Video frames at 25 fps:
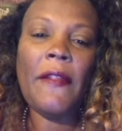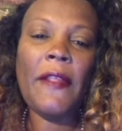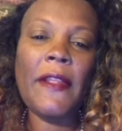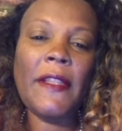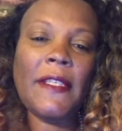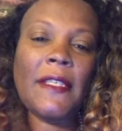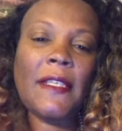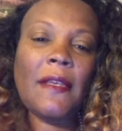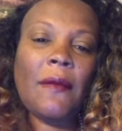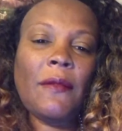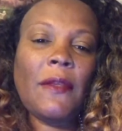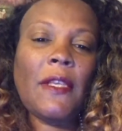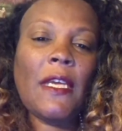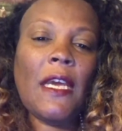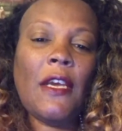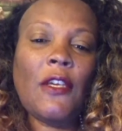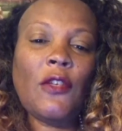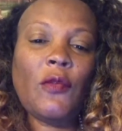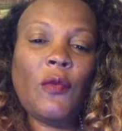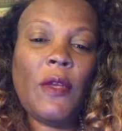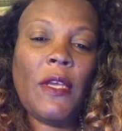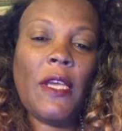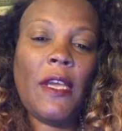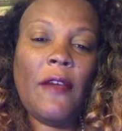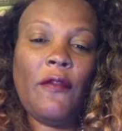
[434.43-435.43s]
that
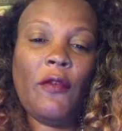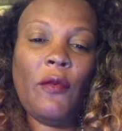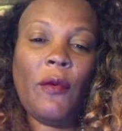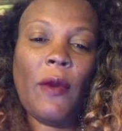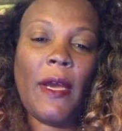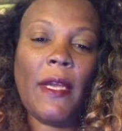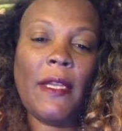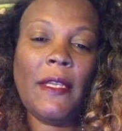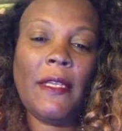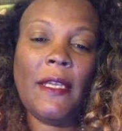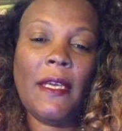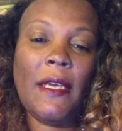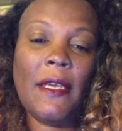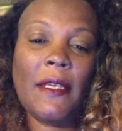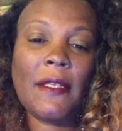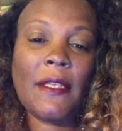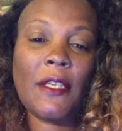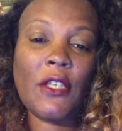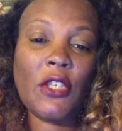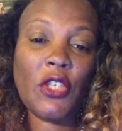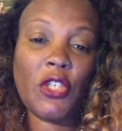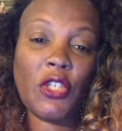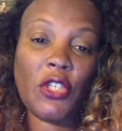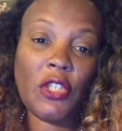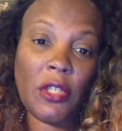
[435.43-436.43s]
sometimes we give you ideas
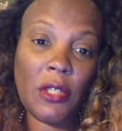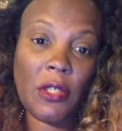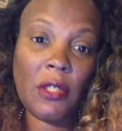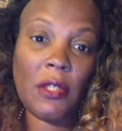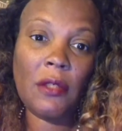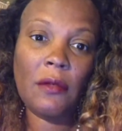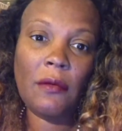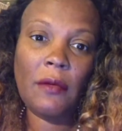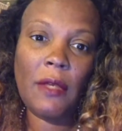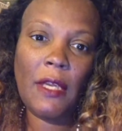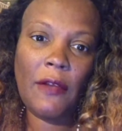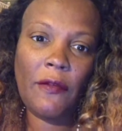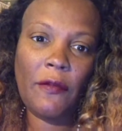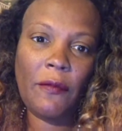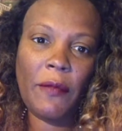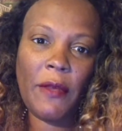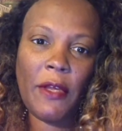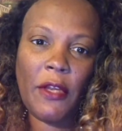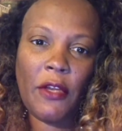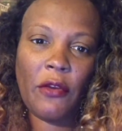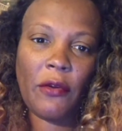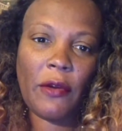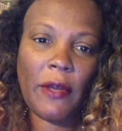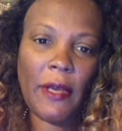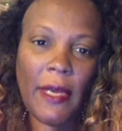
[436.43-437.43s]
that shouldn't even
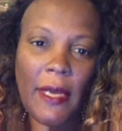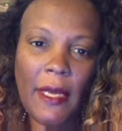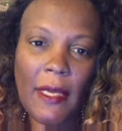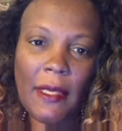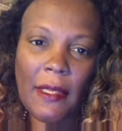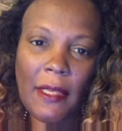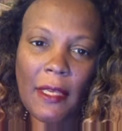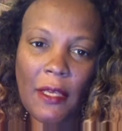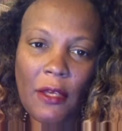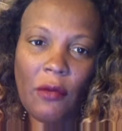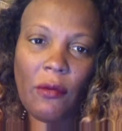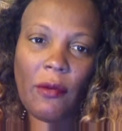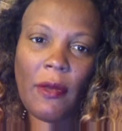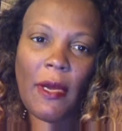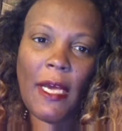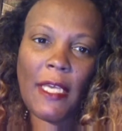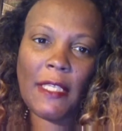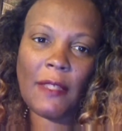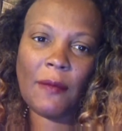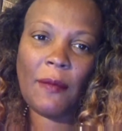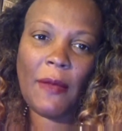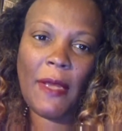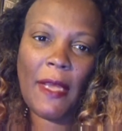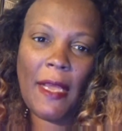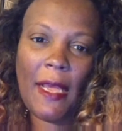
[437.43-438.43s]
be in your head, like you
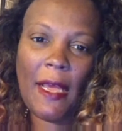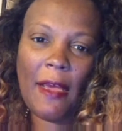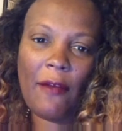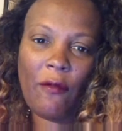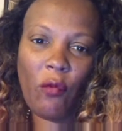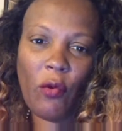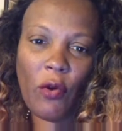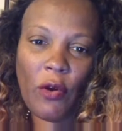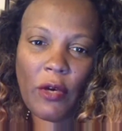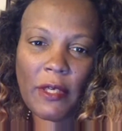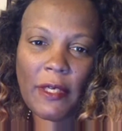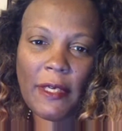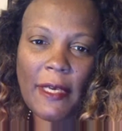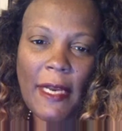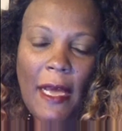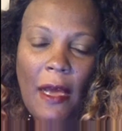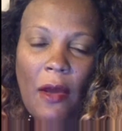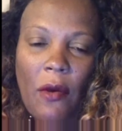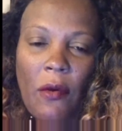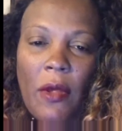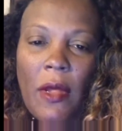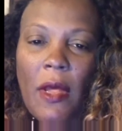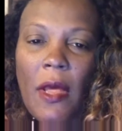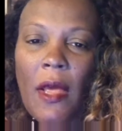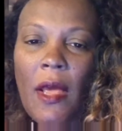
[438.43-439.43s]
guys may have worked it
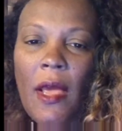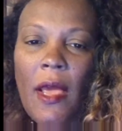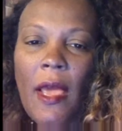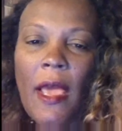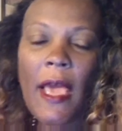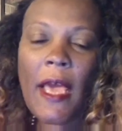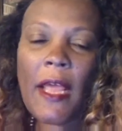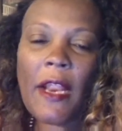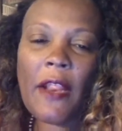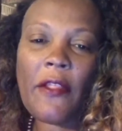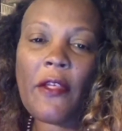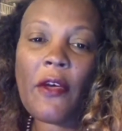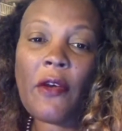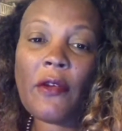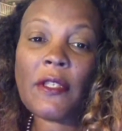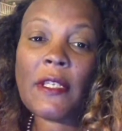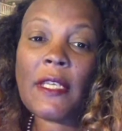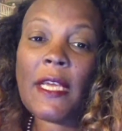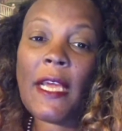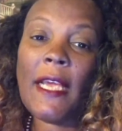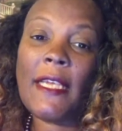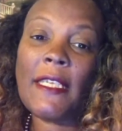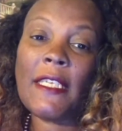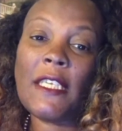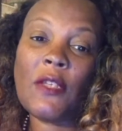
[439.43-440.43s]
out. And in those
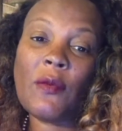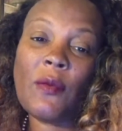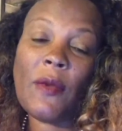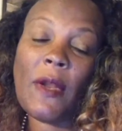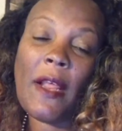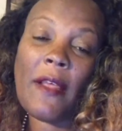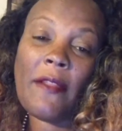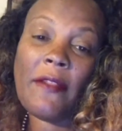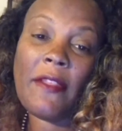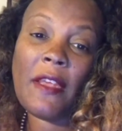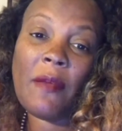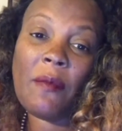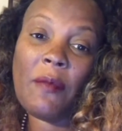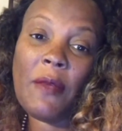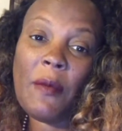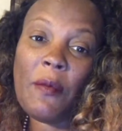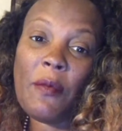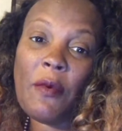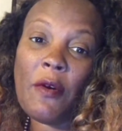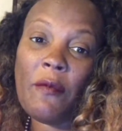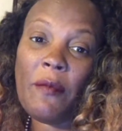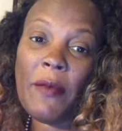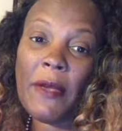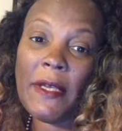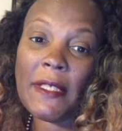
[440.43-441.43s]
cases, when I think
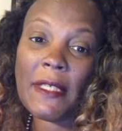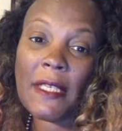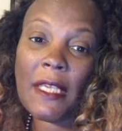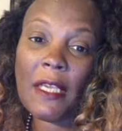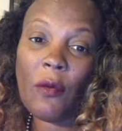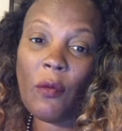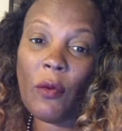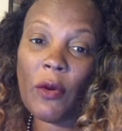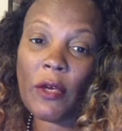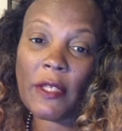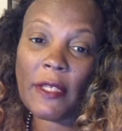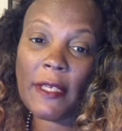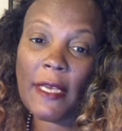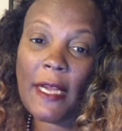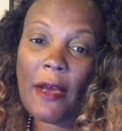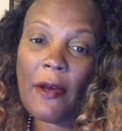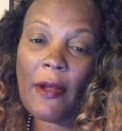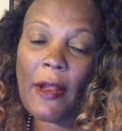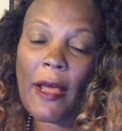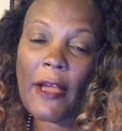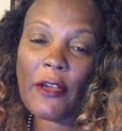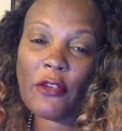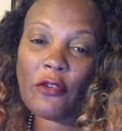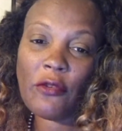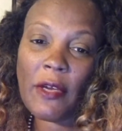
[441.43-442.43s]
people have basically worked it
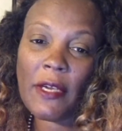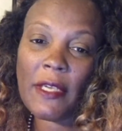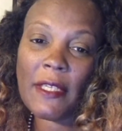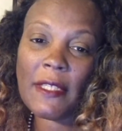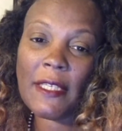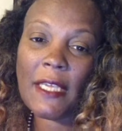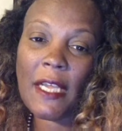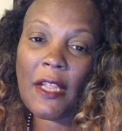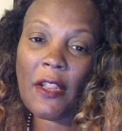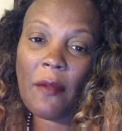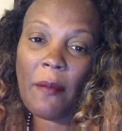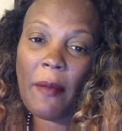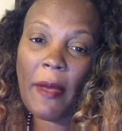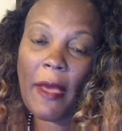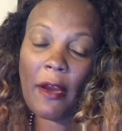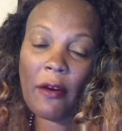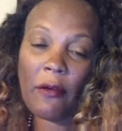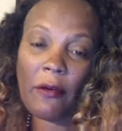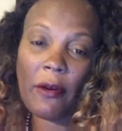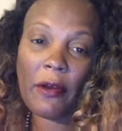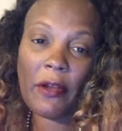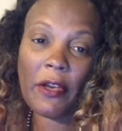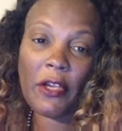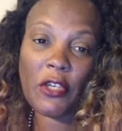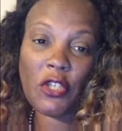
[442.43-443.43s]
out, I try to stay in the
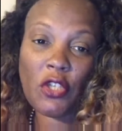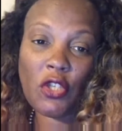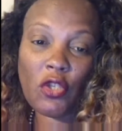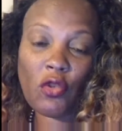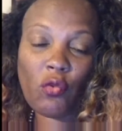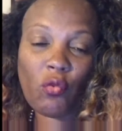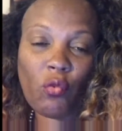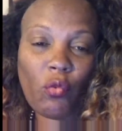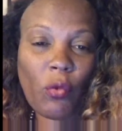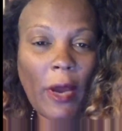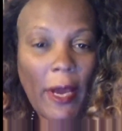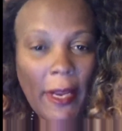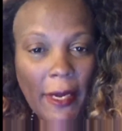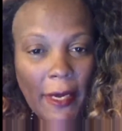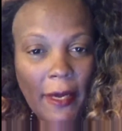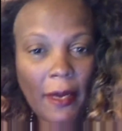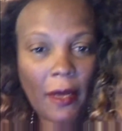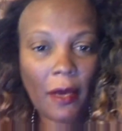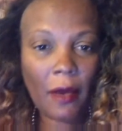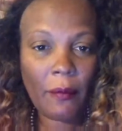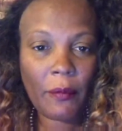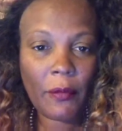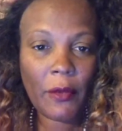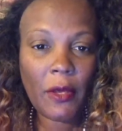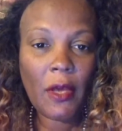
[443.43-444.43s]
background and just write it
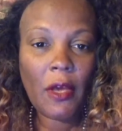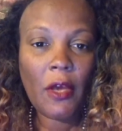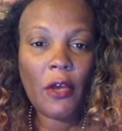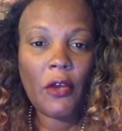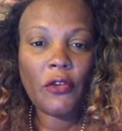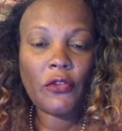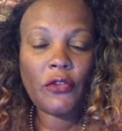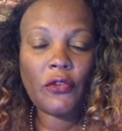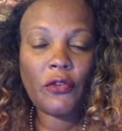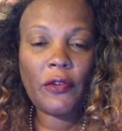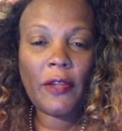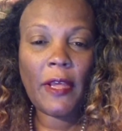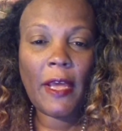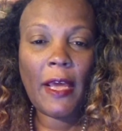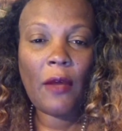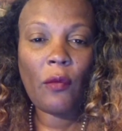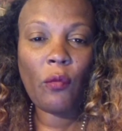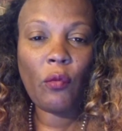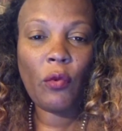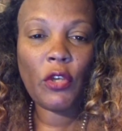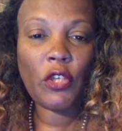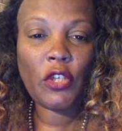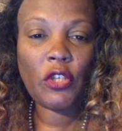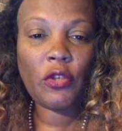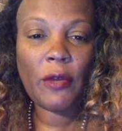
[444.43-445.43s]
up so
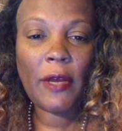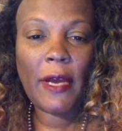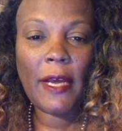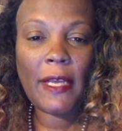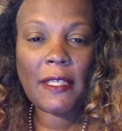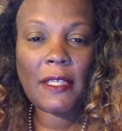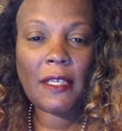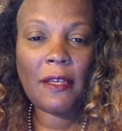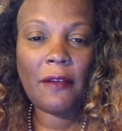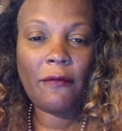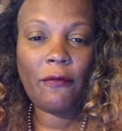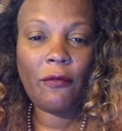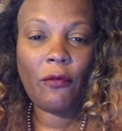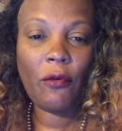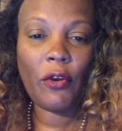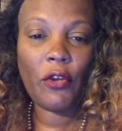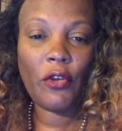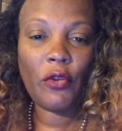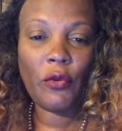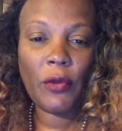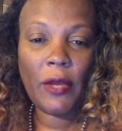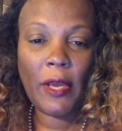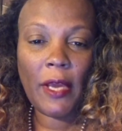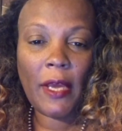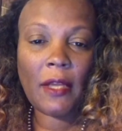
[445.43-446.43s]
that what you're asking for,
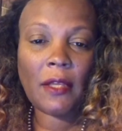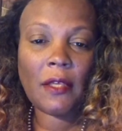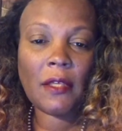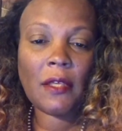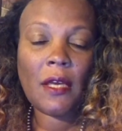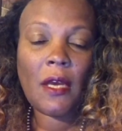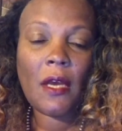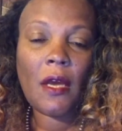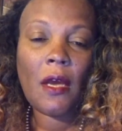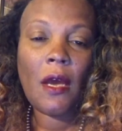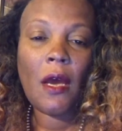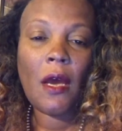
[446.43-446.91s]
you get.